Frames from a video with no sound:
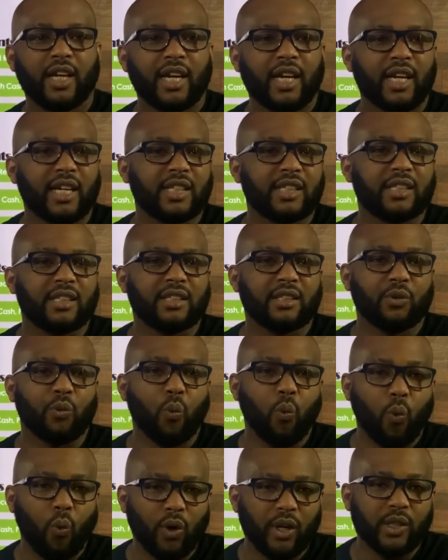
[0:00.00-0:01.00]

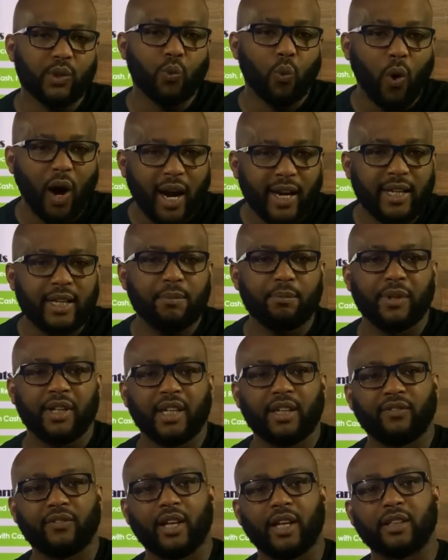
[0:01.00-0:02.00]
It's widely
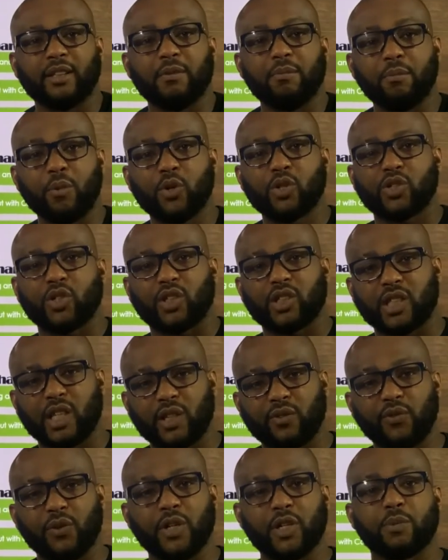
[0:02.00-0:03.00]
believed that the most
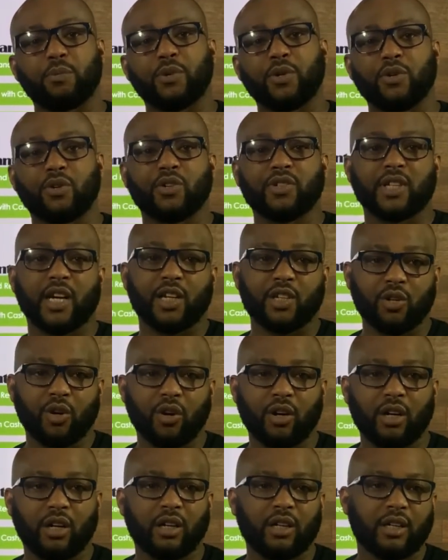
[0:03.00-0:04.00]
successful entrepreneurs are young.